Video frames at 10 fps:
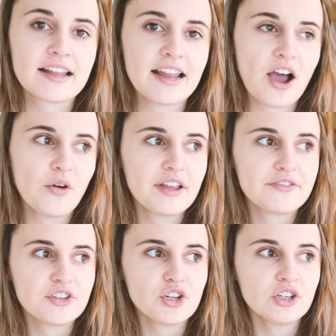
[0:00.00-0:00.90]
Now,
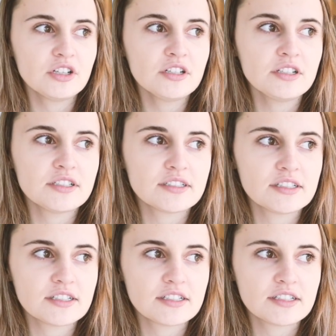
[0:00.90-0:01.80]
if your
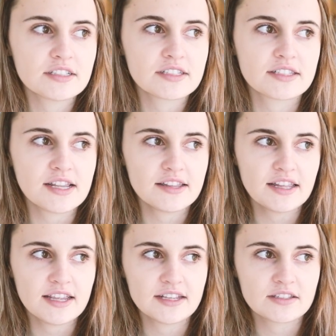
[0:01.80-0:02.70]

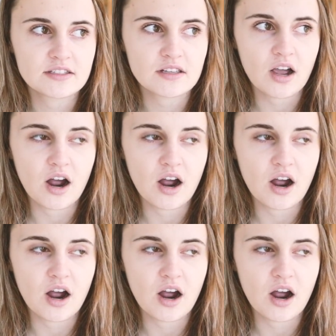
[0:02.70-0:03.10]
seedlings